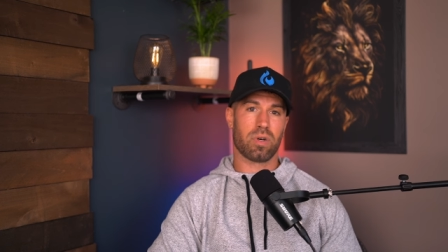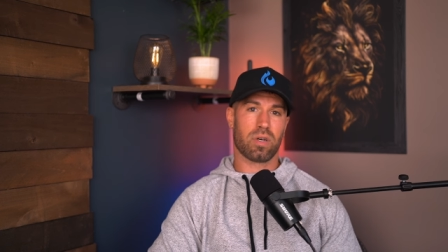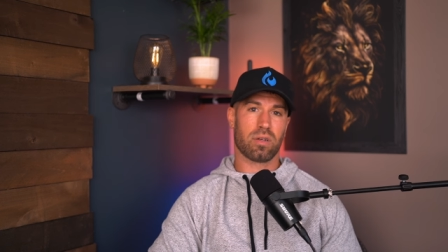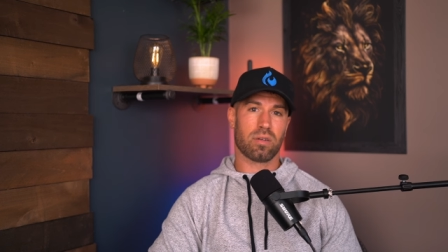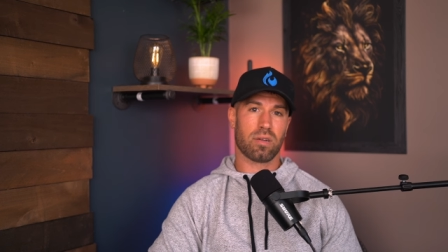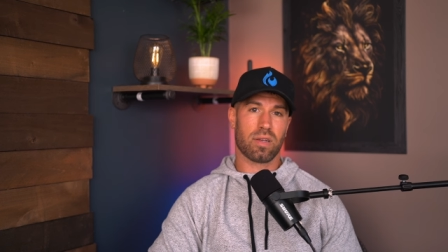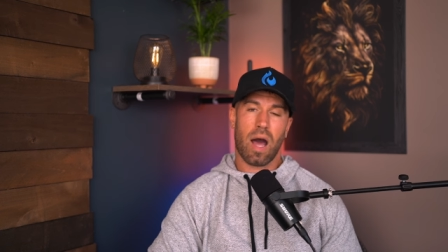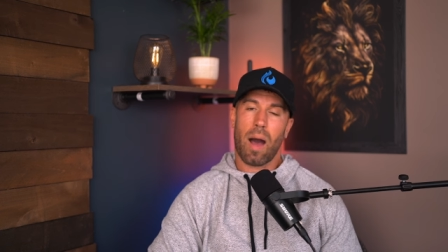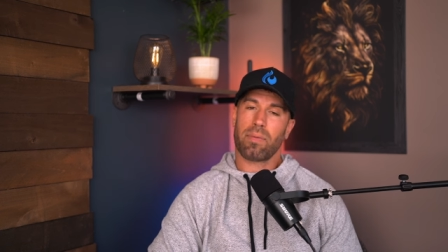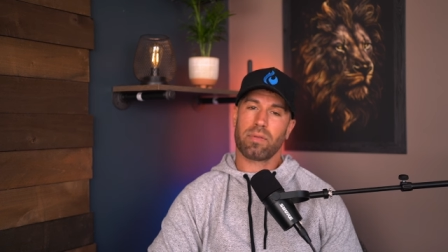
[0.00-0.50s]

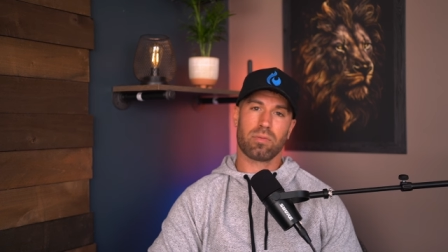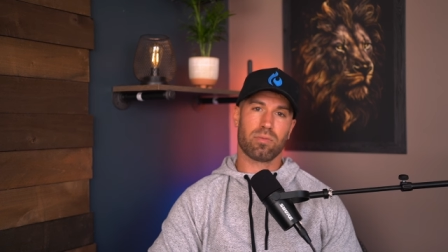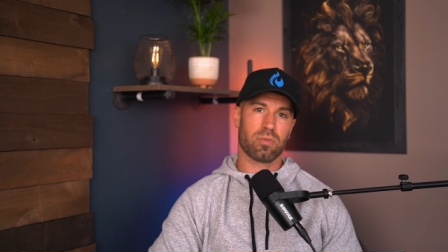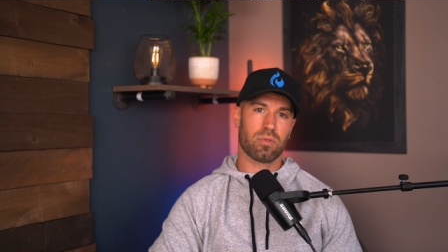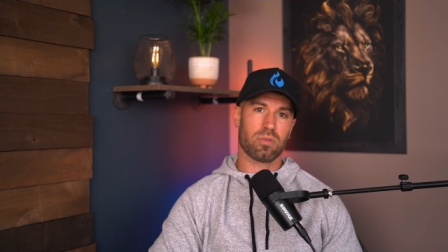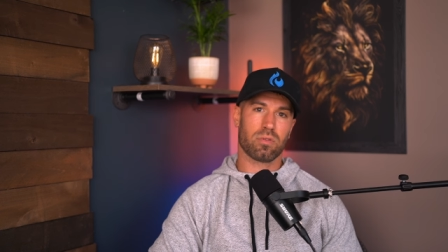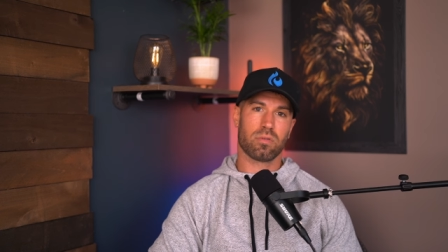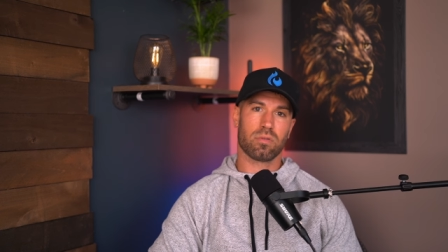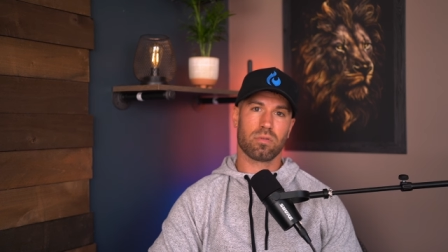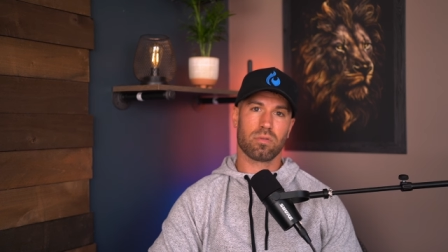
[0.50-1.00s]
but an
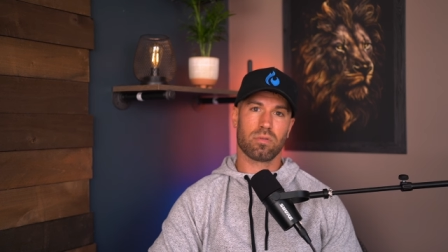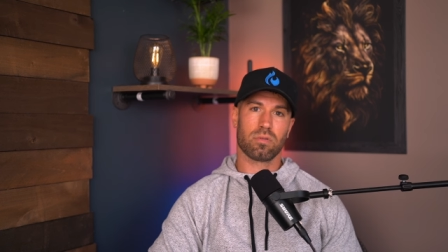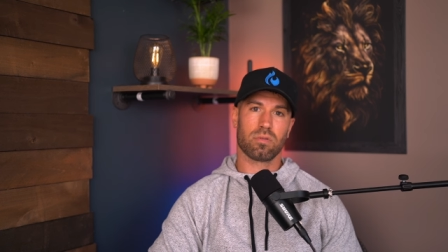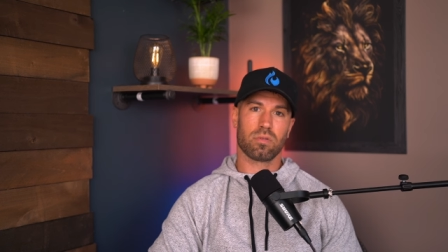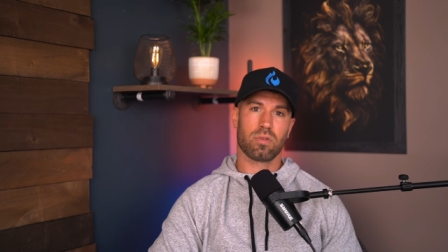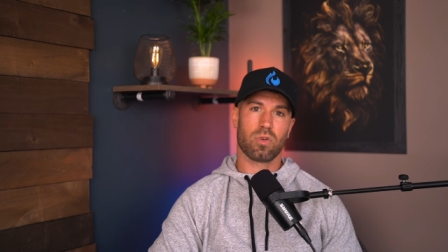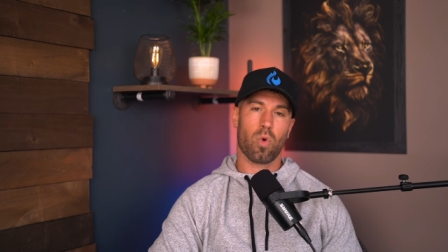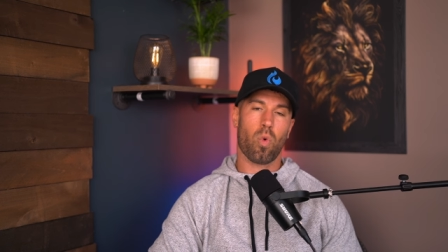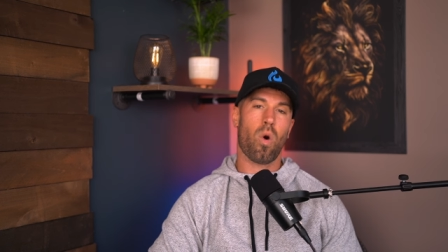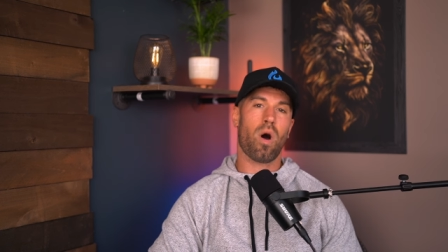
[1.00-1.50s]
optimal
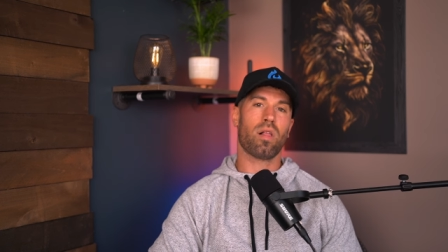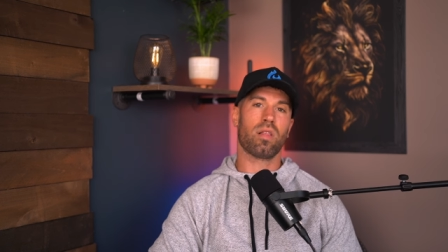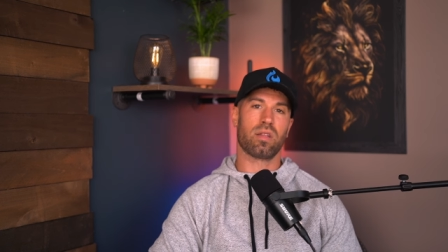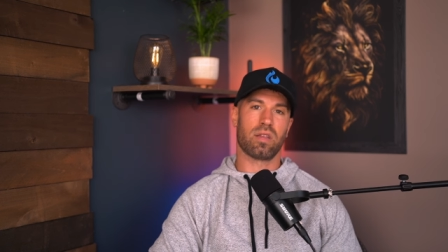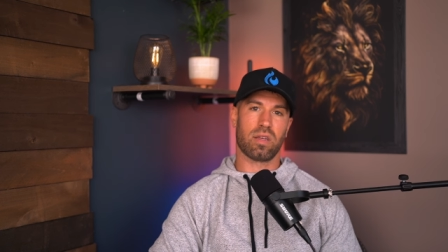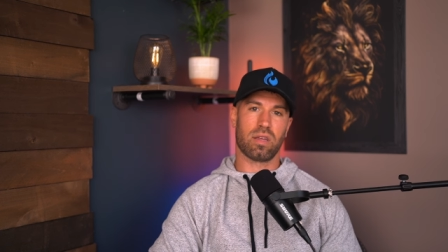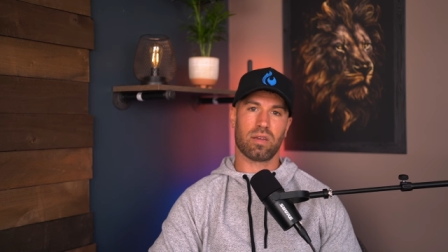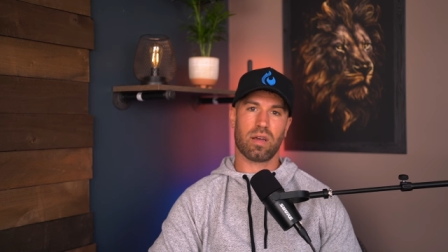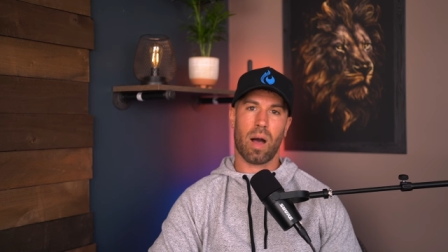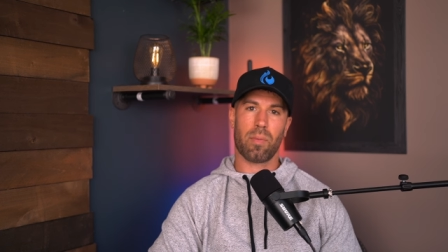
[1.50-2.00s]

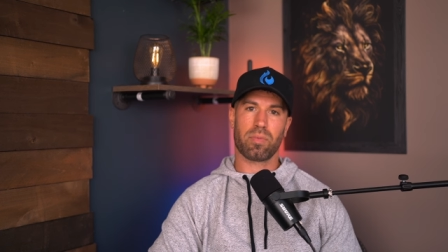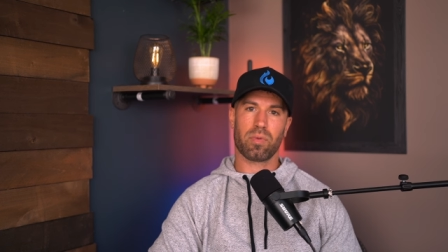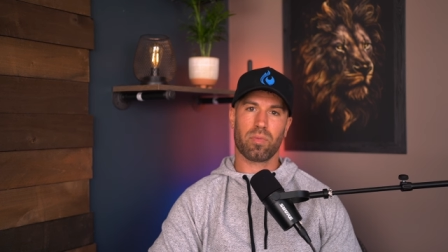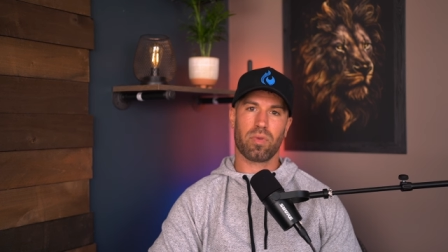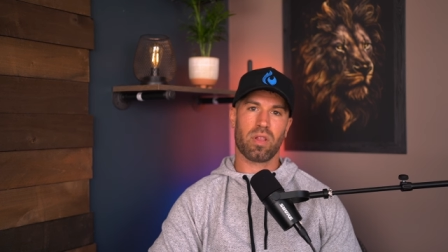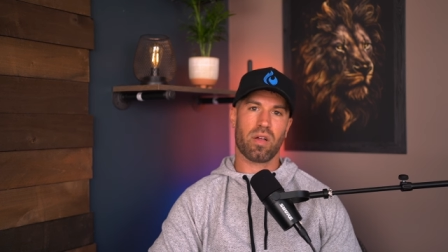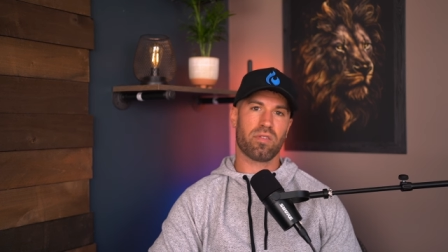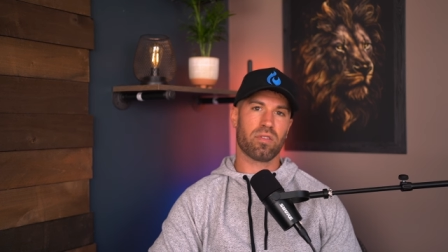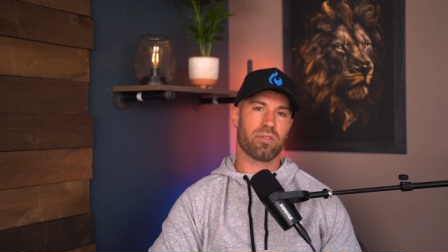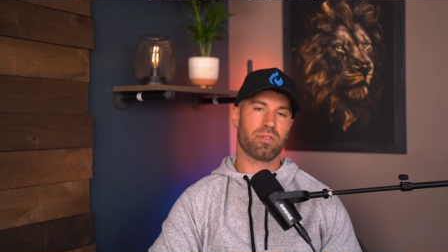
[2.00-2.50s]
quality,
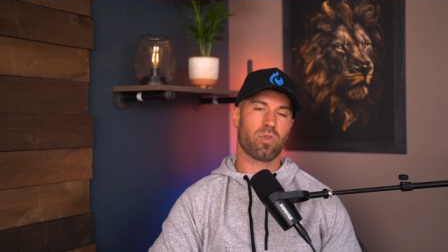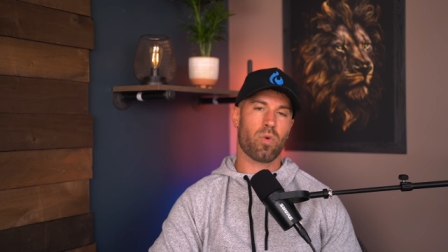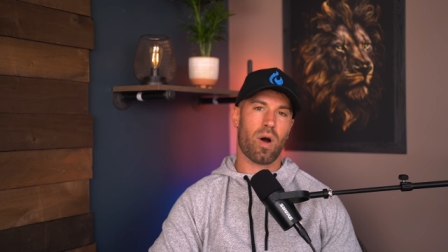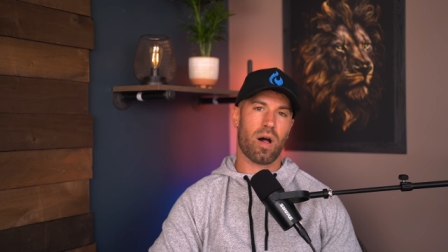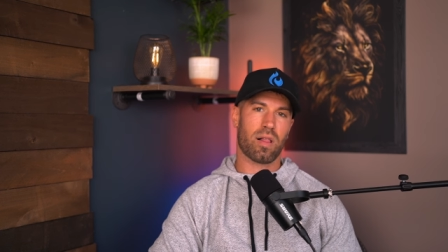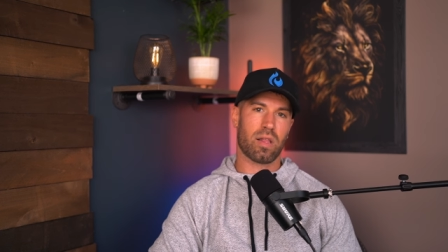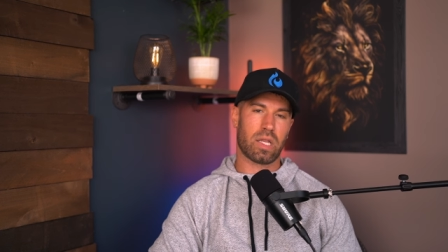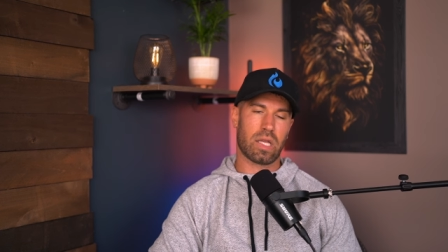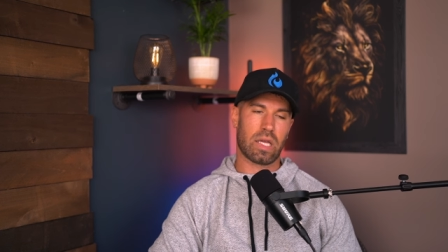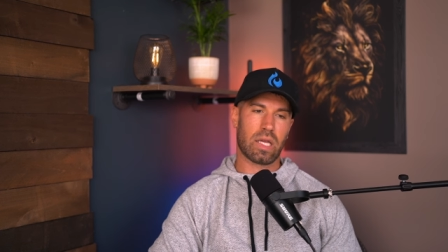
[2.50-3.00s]
optimal level of
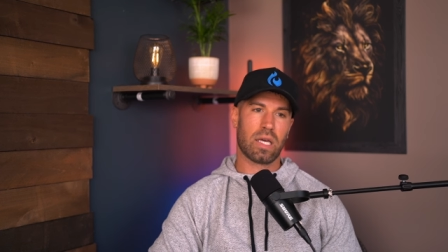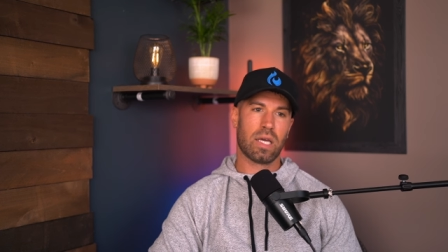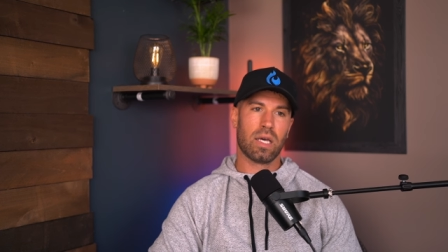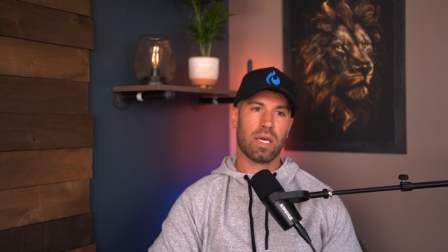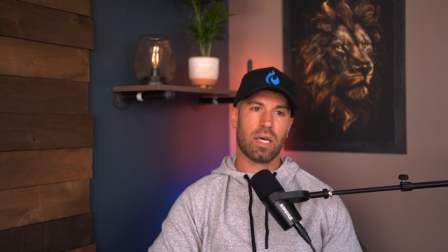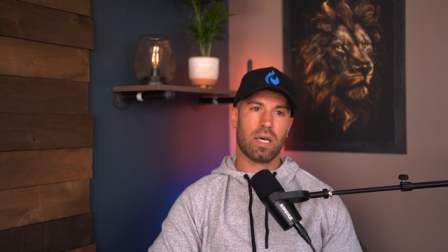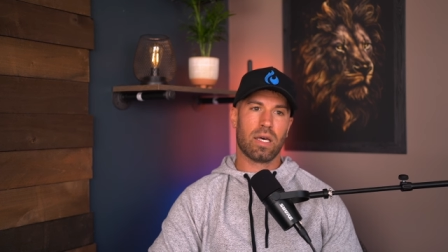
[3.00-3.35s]
quality.